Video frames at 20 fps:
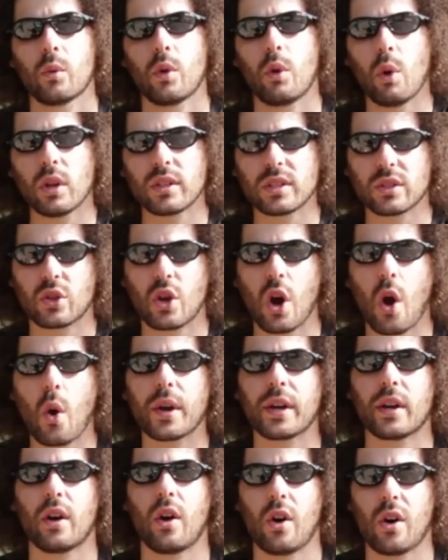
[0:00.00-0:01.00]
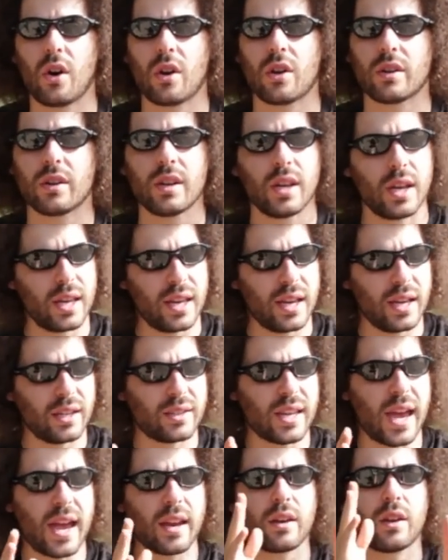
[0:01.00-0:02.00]
Well, what's going on
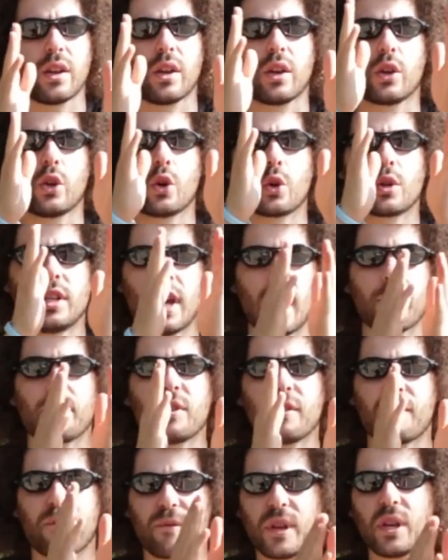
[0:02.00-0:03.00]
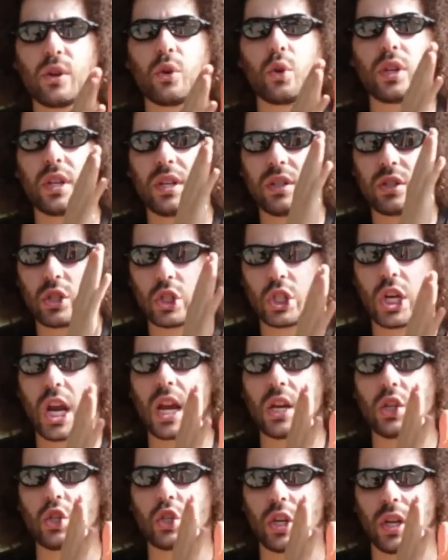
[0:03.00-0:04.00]
is that your depth of field is
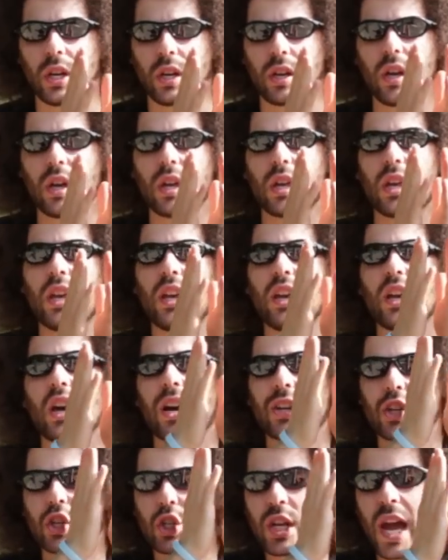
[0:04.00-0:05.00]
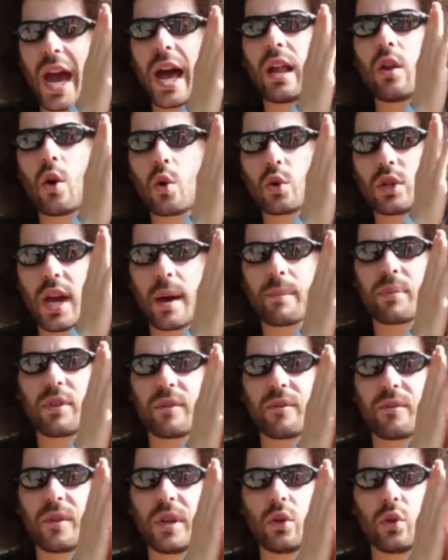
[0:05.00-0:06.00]
changing. A shallow depth
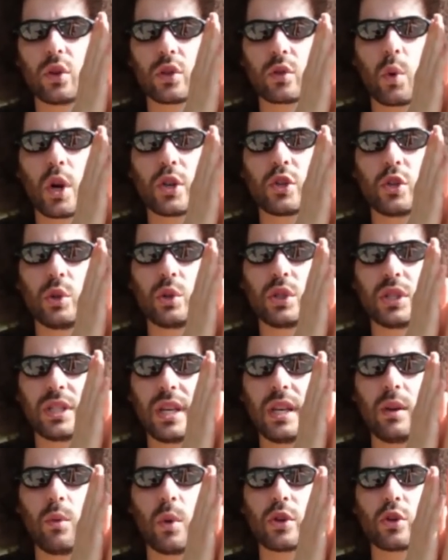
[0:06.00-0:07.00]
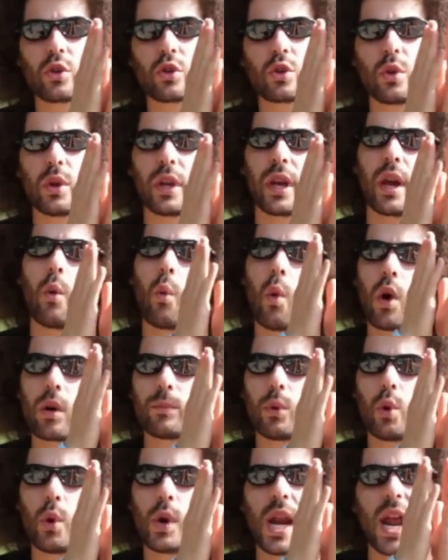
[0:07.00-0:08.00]
of field is what you see when you're shooting at
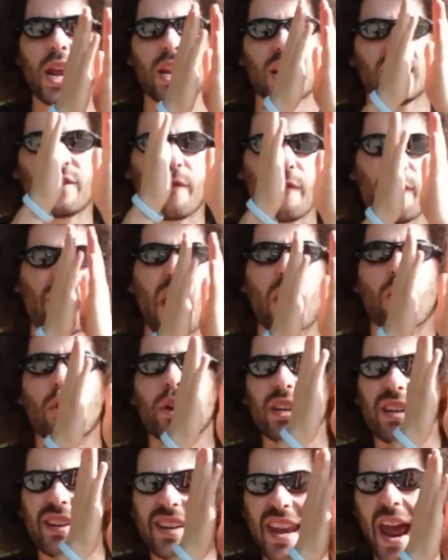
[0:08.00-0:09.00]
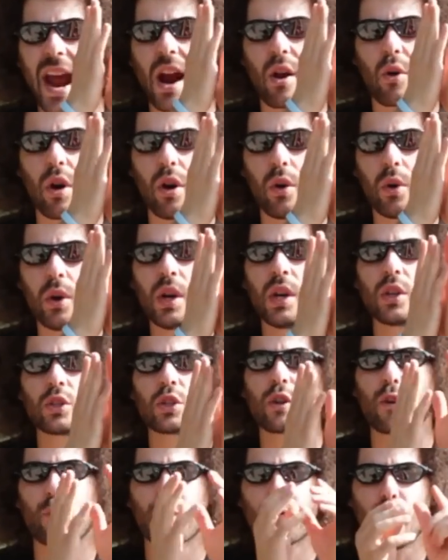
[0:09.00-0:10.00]
1.8. It's very narrow.
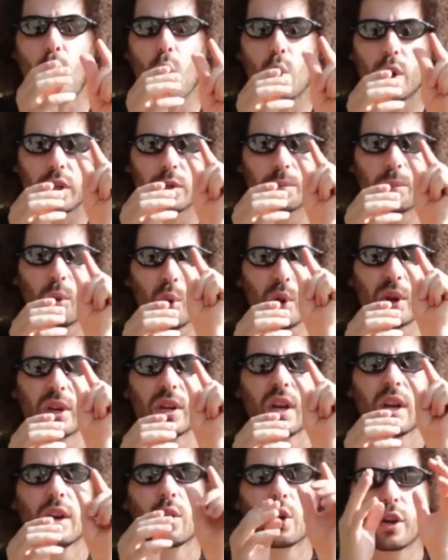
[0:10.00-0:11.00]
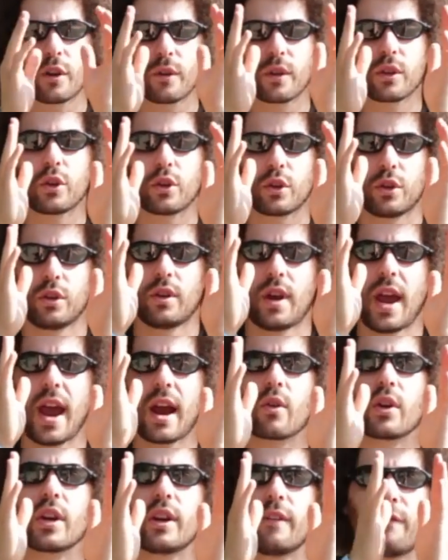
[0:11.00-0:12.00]
So your focus point, or your
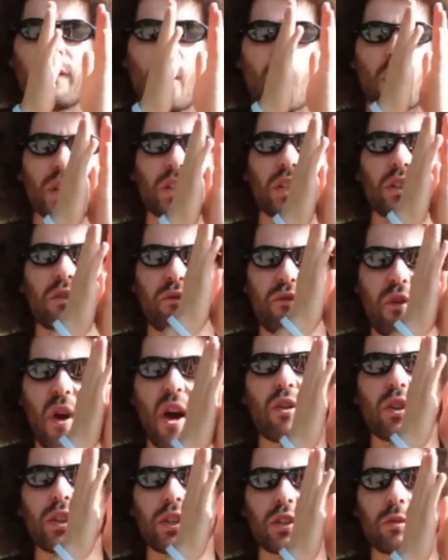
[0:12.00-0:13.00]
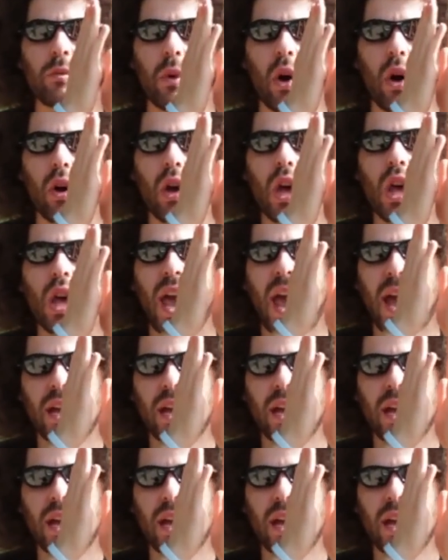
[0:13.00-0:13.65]
area of focus, is very small.